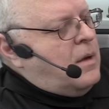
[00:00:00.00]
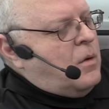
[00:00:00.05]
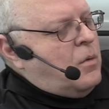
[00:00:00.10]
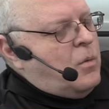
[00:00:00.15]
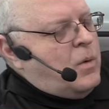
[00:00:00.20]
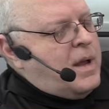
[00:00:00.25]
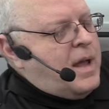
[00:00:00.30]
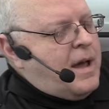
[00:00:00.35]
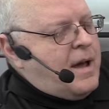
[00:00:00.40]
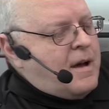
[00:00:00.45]

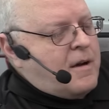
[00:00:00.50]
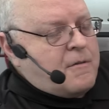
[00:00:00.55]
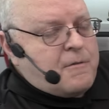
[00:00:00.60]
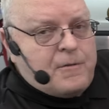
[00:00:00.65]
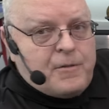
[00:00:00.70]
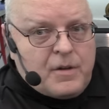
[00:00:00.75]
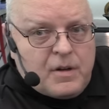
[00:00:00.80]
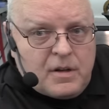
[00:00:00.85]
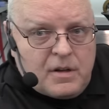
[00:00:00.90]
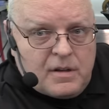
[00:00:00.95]
we
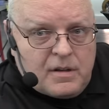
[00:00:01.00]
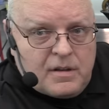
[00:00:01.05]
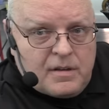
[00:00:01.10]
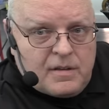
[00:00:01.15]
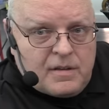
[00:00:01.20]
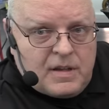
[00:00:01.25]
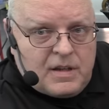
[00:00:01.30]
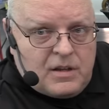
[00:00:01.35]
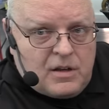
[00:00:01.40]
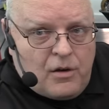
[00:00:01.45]
have
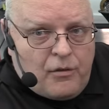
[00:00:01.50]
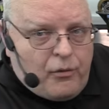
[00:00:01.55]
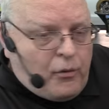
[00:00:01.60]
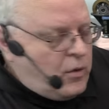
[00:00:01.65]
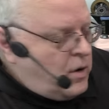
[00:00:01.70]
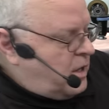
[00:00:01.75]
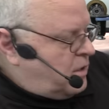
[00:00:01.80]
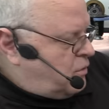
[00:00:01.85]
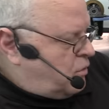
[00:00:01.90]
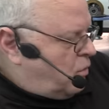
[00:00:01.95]
the
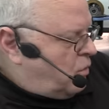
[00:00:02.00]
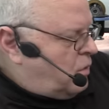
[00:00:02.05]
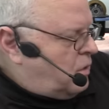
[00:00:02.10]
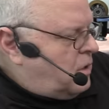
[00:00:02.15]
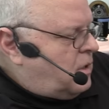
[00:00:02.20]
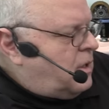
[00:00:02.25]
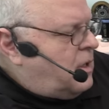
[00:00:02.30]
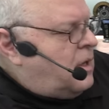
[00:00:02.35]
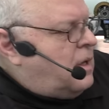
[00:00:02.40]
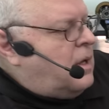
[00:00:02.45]
differential
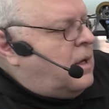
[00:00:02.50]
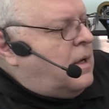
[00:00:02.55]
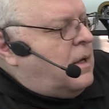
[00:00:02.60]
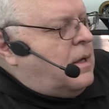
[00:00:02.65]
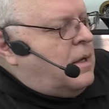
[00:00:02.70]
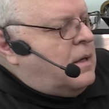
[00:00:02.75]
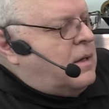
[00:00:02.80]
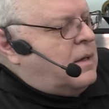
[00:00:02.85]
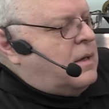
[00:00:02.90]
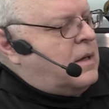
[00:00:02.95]

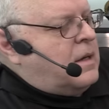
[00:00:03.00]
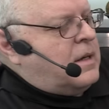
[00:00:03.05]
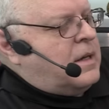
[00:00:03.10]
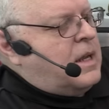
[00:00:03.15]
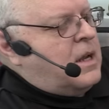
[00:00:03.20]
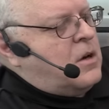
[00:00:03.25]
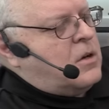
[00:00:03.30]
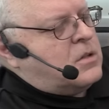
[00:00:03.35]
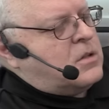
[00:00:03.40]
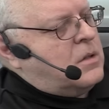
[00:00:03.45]
uh,
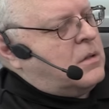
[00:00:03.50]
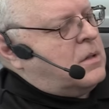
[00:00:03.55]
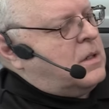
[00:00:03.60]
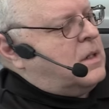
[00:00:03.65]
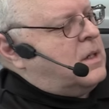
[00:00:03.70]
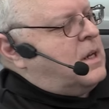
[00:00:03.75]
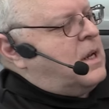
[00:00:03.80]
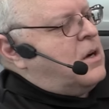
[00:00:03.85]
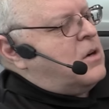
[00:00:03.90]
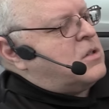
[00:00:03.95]
gear,
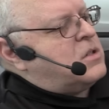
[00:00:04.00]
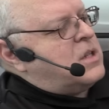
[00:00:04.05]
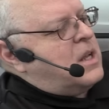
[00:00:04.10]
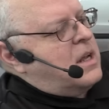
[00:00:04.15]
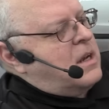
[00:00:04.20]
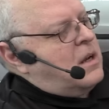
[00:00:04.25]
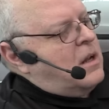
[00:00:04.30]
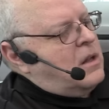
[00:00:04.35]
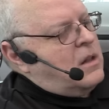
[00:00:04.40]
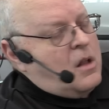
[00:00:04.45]
gear
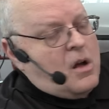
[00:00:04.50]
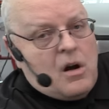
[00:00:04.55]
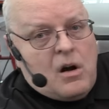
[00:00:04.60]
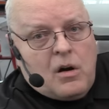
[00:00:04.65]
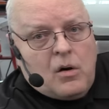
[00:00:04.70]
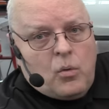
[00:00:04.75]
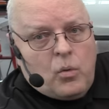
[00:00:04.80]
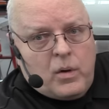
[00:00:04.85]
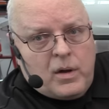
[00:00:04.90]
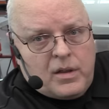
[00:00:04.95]
set
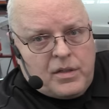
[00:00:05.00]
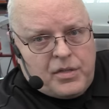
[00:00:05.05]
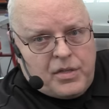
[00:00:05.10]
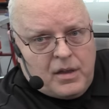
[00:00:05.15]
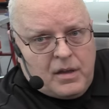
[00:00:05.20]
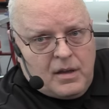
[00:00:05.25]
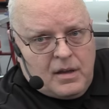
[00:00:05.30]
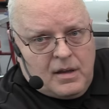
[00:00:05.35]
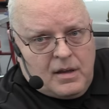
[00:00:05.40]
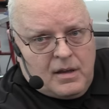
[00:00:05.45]
along
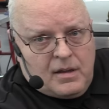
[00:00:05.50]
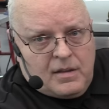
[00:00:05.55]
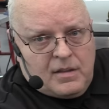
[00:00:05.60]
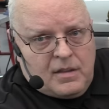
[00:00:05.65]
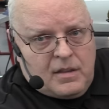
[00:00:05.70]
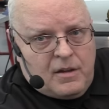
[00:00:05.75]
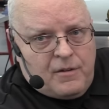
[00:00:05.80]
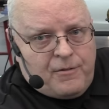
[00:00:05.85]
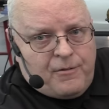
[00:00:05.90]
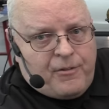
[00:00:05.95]
with
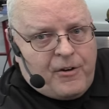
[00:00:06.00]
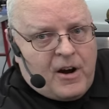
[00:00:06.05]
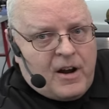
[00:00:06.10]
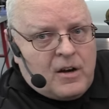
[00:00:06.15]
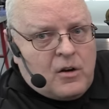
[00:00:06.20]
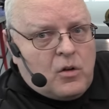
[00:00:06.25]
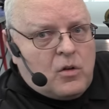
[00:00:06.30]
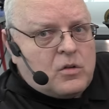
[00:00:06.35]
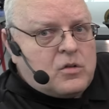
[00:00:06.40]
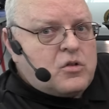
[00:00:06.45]
the
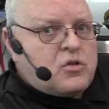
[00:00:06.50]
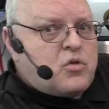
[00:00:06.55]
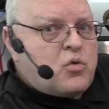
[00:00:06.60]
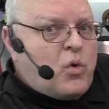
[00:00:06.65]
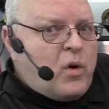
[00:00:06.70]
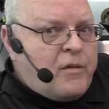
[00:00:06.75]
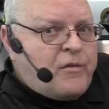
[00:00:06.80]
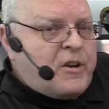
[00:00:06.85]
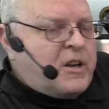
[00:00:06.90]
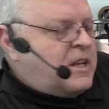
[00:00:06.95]
final
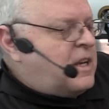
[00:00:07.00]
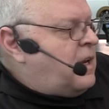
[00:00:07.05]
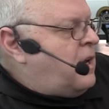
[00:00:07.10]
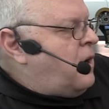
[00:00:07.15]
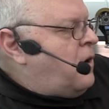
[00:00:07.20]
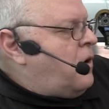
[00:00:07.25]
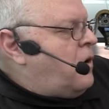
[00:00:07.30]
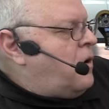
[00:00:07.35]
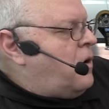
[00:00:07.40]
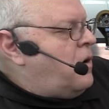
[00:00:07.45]
driven
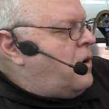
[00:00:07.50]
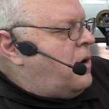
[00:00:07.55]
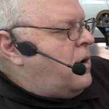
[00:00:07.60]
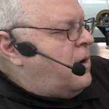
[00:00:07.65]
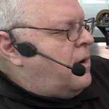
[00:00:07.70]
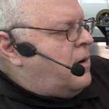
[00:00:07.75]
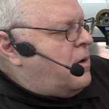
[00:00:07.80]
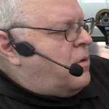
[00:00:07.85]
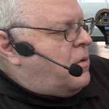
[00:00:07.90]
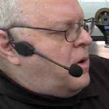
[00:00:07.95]
gear
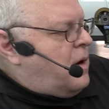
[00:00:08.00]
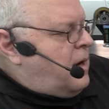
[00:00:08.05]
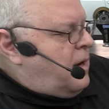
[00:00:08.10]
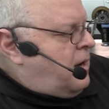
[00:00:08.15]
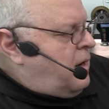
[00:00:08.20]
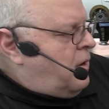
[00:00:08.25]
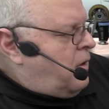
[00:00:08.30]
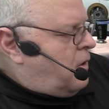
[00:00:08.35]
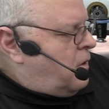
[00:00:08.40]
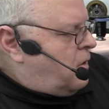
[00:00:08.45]
right
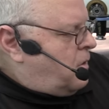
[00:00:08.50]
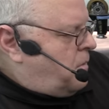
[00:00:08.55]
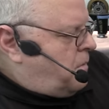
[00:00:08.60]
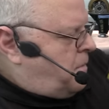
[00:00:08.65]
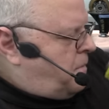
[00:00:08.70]
here.